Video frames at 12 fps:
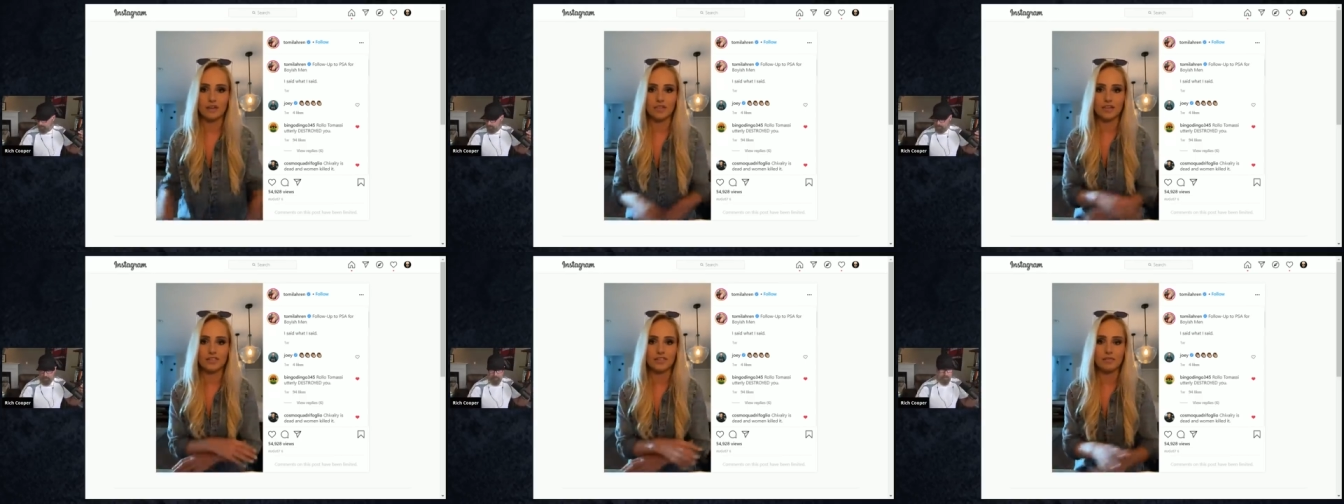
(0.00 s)

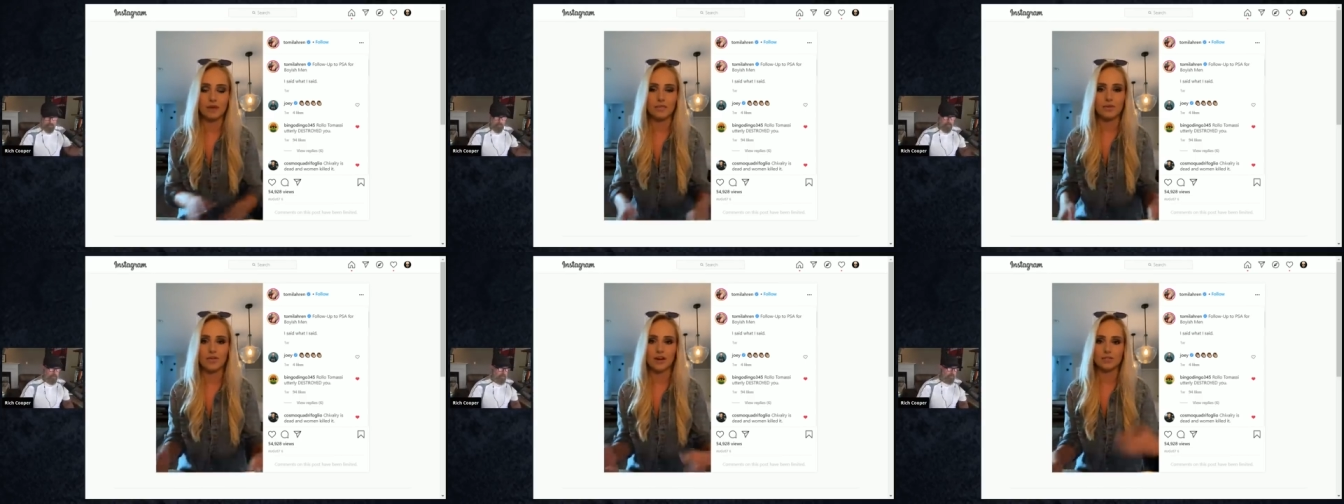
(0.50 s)
things that
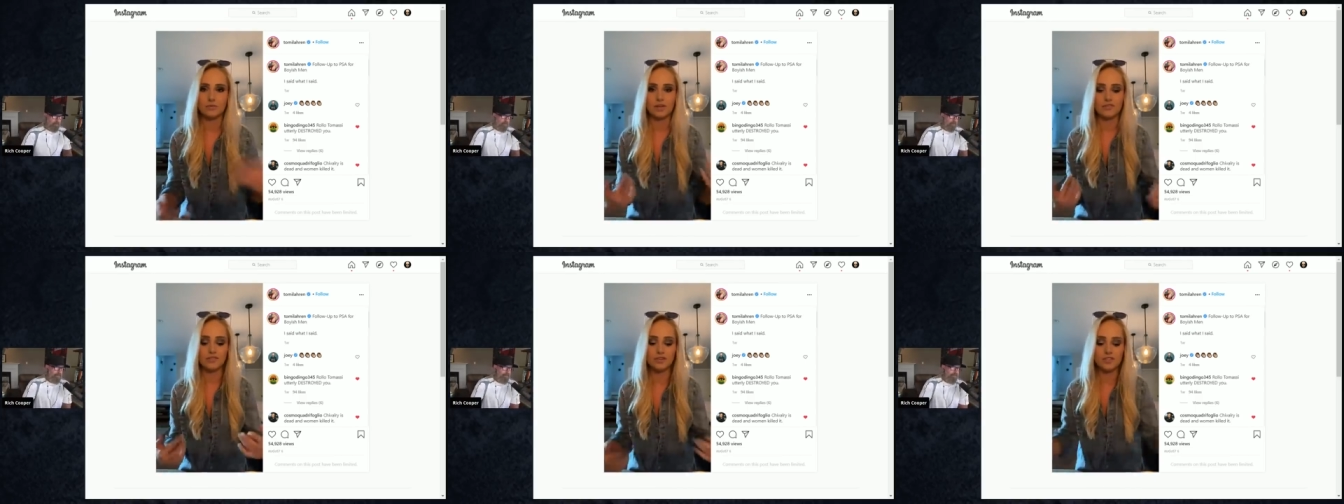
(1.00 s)
maybe you guys were
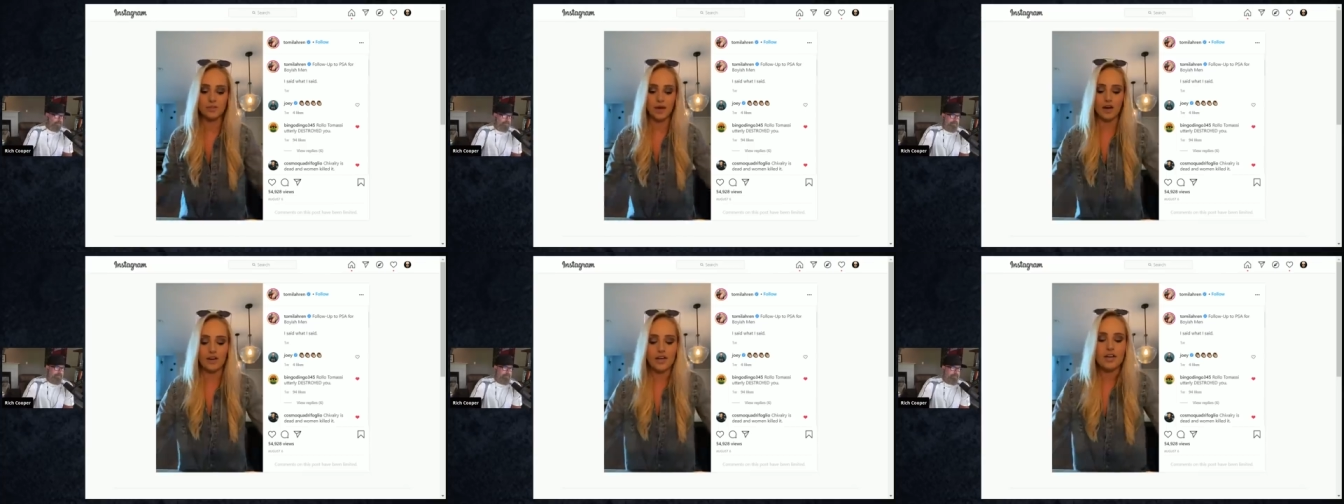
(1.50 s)
confused
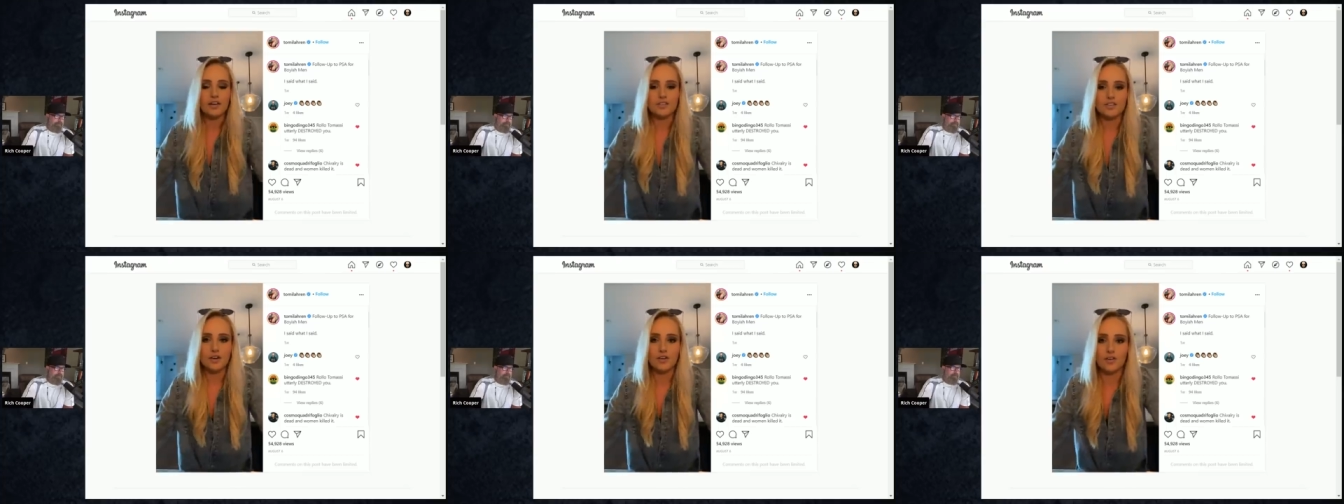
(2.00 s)
about,
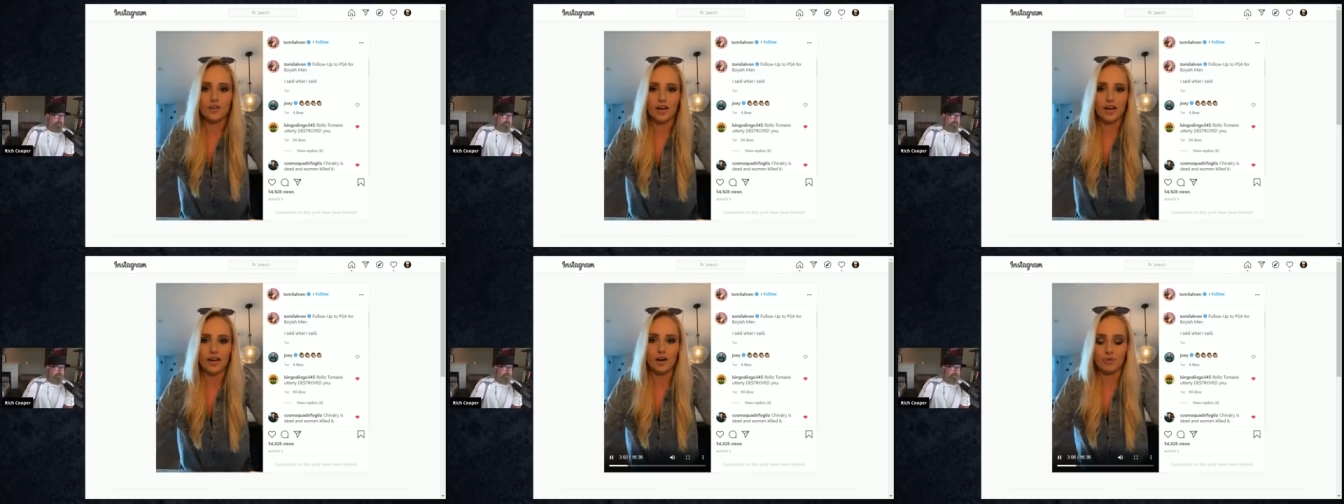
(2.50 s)
so
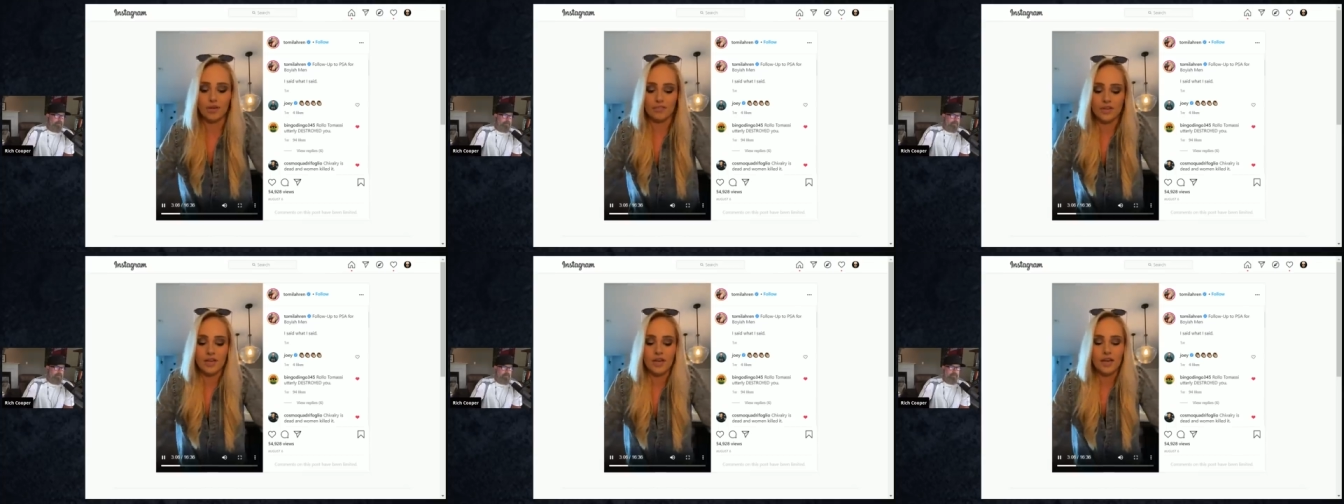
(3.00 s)
I can help you out.